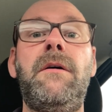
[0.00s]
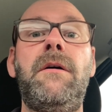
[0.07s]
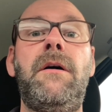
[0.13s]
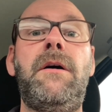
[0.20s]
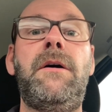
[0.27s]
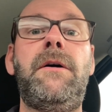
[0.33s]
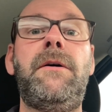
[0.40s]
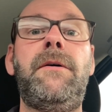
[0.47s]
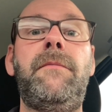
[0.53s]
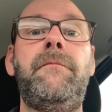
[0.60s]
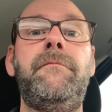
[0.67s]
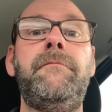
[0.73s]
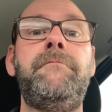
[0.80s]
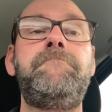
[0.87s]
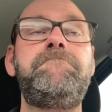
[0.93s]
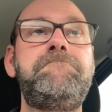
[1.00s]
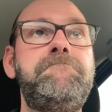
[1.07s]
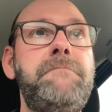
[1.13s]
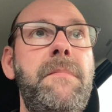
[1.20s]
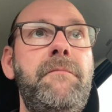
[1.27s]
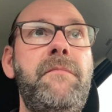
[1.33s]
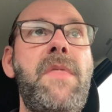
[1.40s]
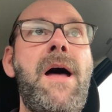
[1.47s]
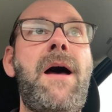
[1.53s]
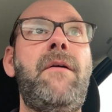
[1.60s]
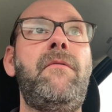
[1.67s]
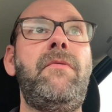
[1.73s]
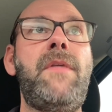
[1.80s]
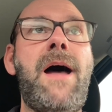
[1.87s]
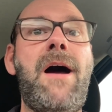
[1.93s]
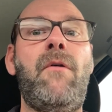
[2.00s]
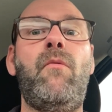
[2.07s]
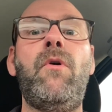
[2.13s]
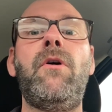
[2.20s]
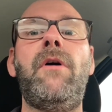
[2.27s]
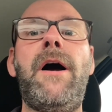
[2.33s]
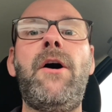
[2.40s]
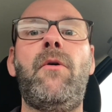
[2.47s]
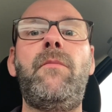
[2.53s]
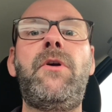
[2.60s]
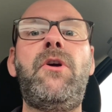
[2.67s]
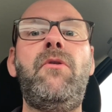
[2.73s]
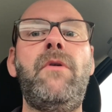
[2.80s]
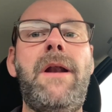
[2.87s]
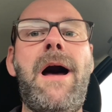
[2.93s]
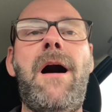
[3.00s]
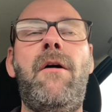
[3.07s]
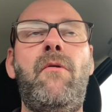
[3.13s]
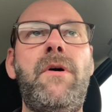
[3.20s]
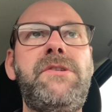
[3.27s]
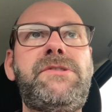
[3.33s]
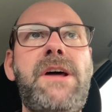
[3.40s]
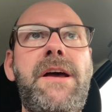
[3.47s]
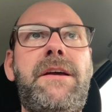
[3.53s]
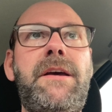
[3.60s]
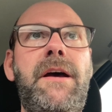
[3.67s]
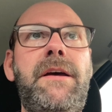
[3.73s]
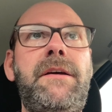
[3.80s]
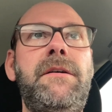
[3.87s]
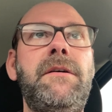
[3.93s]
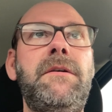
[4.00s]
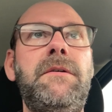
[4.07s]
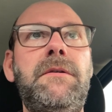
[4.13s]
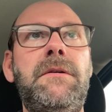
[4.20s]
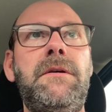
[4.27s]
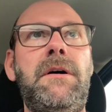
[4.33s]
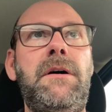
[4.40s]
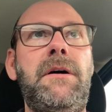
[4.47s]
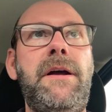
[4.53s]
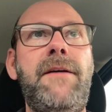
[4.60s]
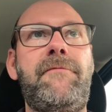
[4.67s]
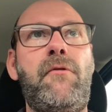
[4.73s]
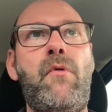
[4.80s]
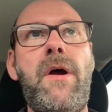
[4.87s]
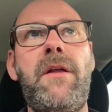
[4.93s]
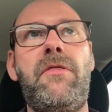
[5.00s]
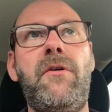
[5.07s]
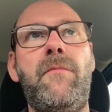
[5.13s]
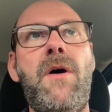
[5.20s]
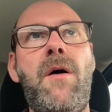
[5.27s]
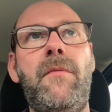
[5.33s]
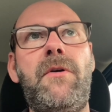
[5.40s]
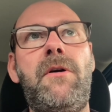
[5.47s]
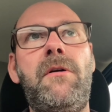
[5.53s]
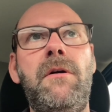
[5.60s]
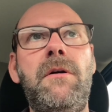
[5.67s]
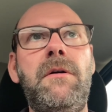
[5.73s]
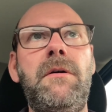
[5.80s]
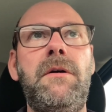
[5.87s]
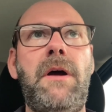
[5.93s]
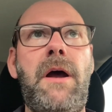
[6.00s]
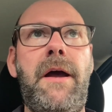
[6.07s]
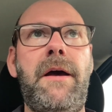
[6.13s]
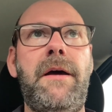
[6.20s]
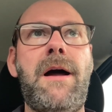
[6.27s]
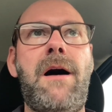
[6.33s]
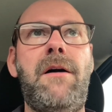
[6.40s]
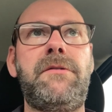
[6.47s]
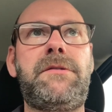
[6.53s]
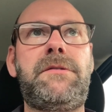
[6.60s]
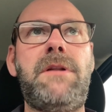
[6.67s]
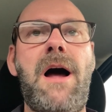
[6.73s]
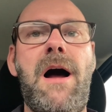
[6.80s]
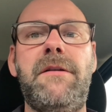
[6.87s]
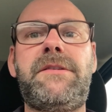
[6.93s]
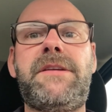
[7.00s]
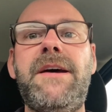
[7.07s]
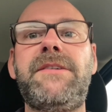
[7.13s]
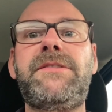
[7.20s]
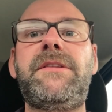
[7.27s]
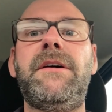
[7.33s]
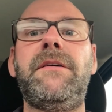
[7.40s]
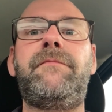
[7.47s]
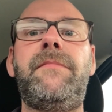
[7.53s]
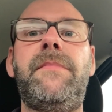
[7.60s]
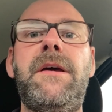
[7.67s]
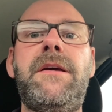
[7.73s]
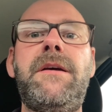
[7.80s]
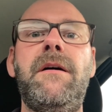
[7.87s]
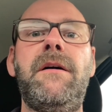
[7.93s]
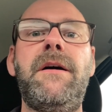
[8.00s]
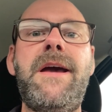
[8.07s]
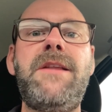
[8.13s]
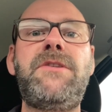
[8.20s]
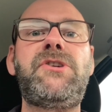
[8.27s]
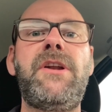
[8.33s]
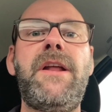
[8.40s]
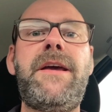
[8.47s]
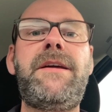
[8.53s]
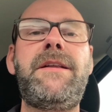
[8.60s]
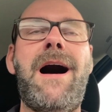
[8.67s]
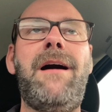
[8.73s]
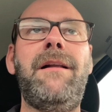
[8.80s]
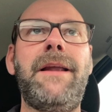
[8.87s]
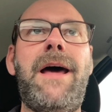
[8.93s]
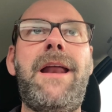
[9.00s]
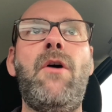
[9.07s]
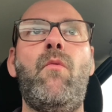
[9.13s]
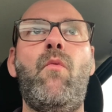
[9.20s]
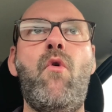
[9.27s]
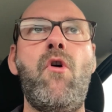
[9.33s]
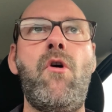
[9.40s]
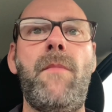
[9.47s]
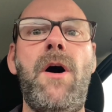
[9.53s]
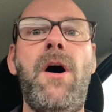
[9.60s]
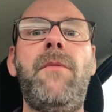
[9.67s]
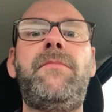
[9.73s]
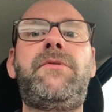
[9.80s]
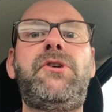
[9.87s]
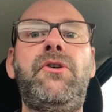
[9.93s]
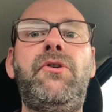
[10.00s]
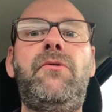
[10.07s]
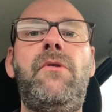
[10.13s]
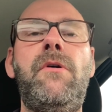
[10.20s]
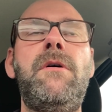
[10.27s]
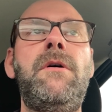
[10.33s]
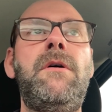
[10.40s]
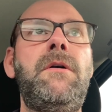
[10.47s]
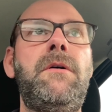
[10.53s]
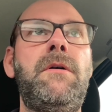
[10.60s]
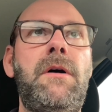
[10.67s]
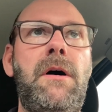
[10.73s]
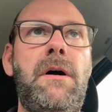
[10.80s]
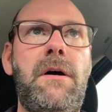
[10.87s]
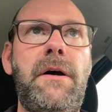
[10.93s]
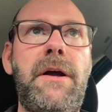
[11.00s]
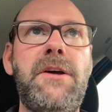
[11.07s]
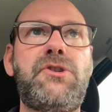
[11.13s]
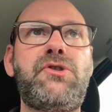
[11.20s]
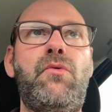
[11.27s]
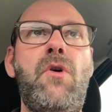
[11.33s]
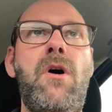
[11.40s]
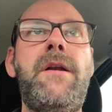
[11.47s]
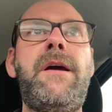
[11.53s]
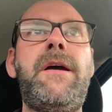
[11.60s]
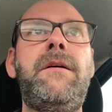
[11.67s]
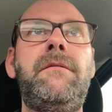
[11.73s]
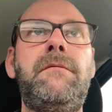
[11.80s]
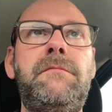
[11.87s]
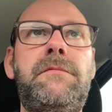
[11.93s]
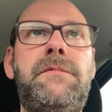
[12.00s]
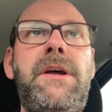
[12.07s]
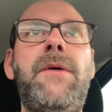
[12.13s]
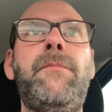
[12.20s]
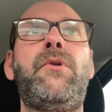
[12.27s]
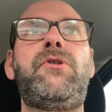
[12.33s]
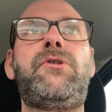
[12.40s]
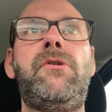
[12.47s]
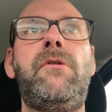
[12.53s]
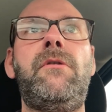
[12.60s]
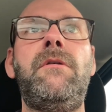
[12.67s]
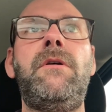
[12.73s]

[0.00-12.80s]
That will help you. And I always take a infrared thermometer, and I'll test the engine heat. I'll let it warm up to its running temperature,